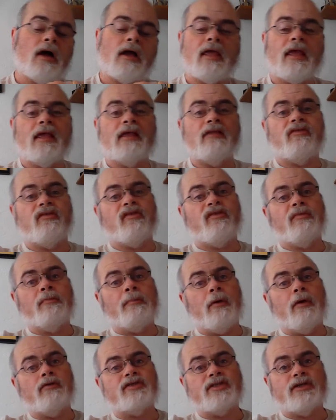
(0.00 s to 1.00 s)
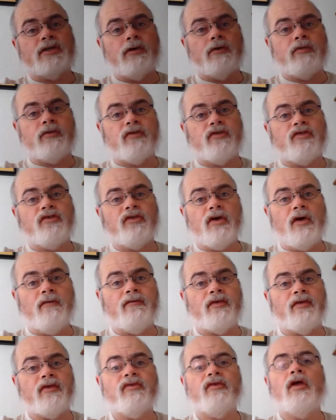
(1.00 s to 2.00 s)
rock gets exposed to the
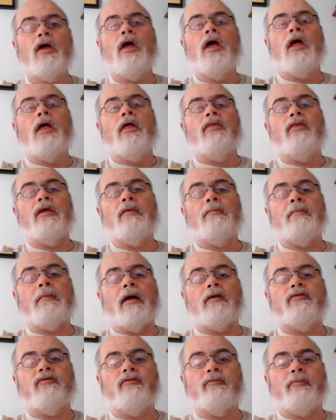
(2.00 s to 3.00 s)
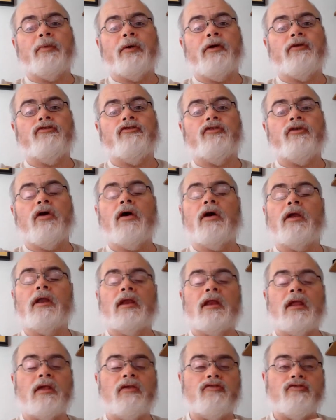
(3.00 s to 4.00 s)
surface, the amount of pressure
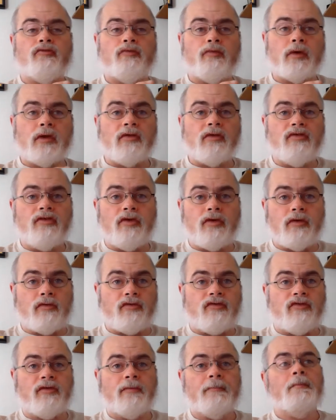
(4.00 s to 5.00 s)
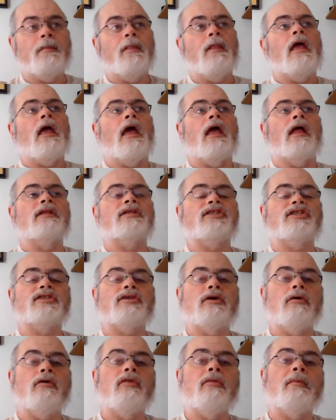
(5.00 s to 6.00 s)
on it is reduced. And
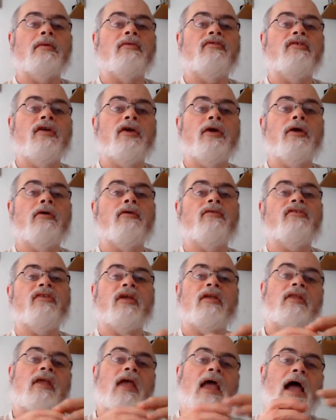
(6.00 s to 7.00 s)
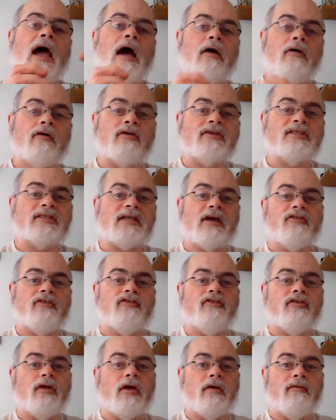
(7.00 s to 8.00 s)
so the materials in the outer
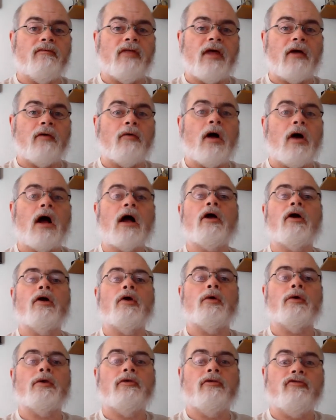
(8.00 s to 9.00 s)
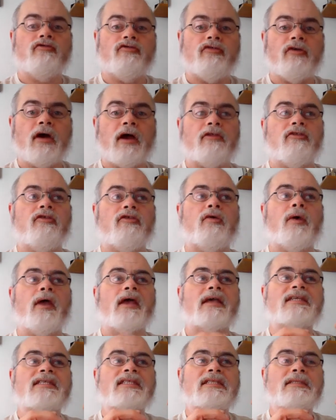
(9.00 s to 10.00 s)
section of the rock are going to try to
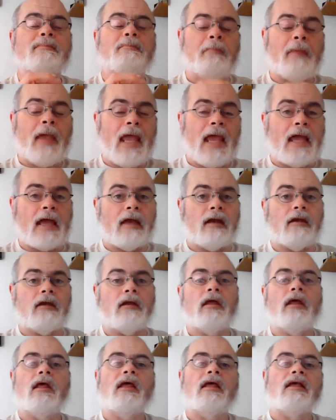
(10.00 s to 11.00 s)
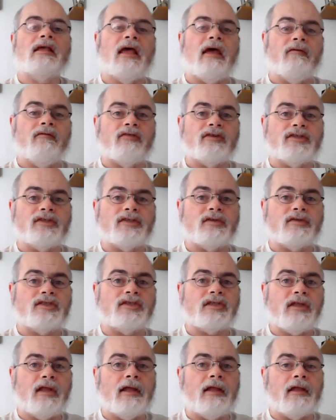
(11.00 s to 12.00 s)
expand ever
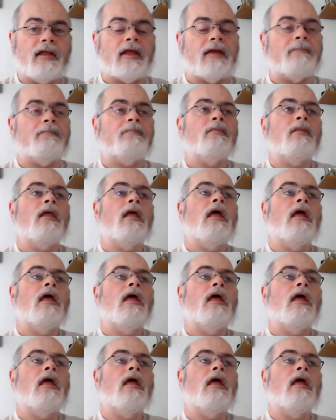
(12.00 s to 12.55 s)
so slightly.